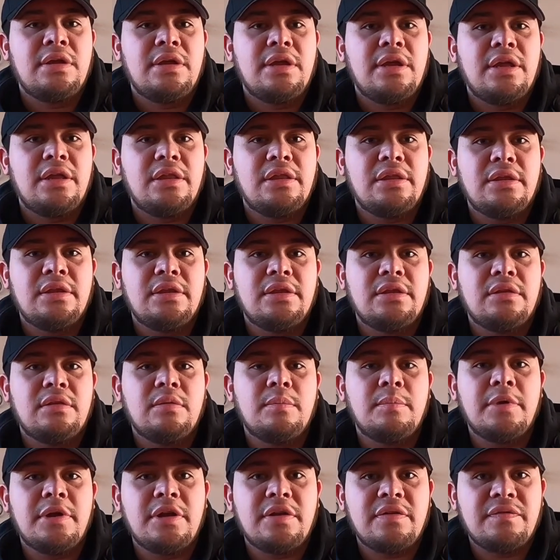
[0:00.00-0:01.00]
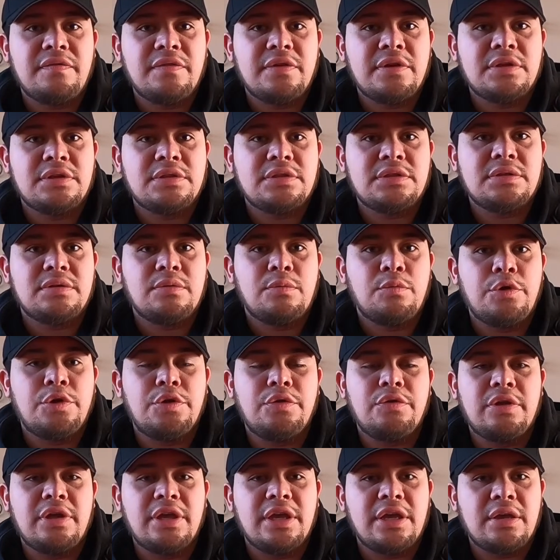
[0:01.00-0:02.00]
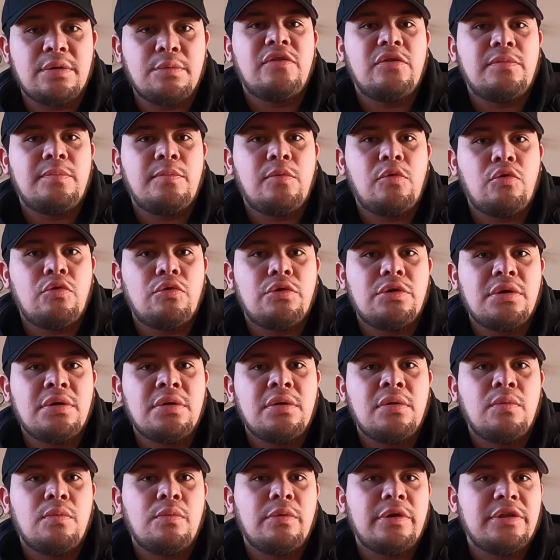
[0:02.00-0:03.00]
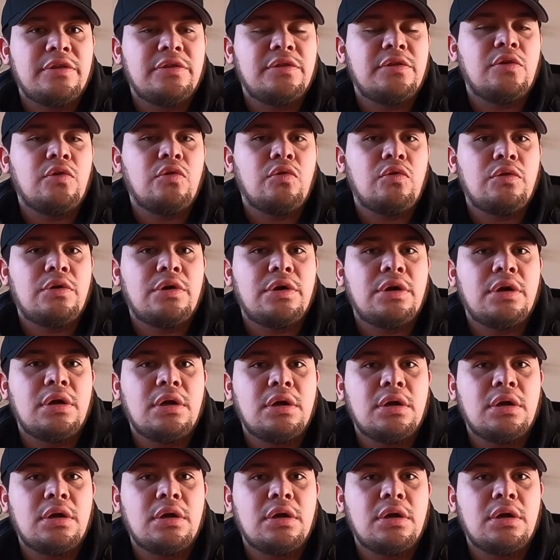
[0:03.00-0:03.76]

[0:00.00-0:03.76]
and then the benefits, what you get. If you're bored with your